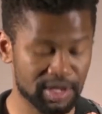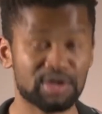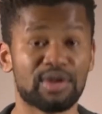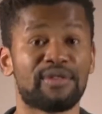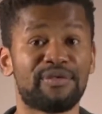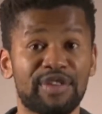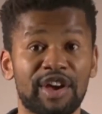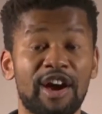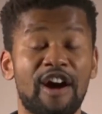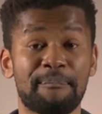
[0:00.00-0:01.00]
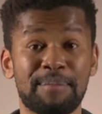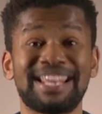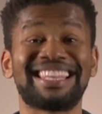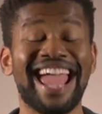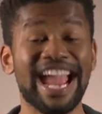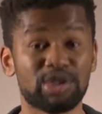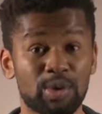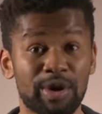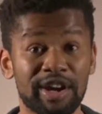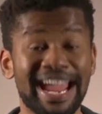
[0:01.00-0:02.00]
So the fear of putting the extra
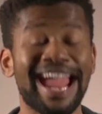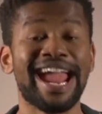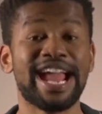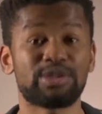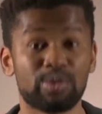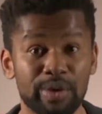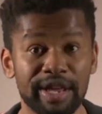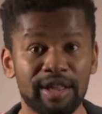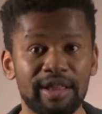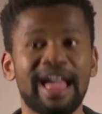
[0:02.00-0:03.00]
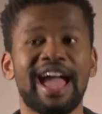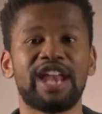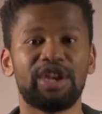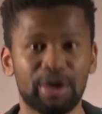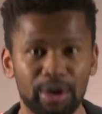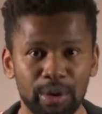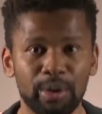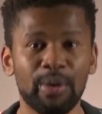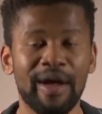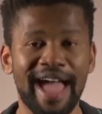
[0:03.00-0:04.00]
work is real, and
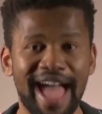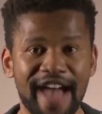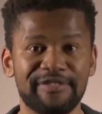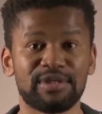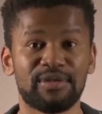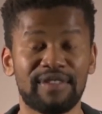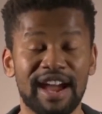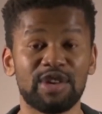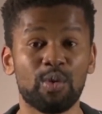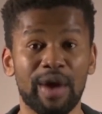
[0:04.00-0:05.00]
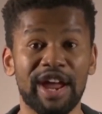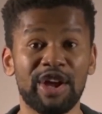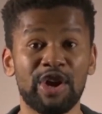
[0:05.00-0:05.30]
you have to find a way